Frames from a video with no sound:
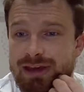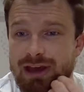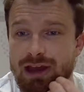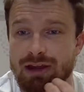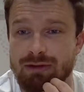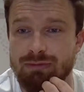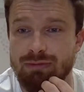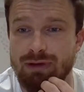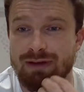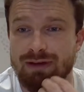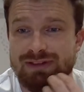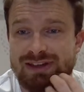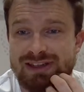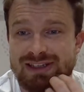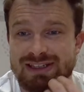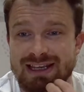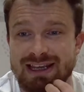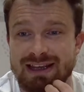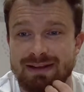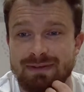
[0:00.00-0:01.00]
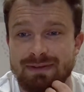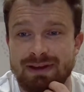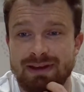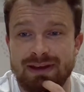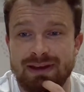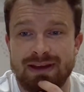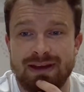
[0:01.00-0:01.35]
there we go. We'll have to see.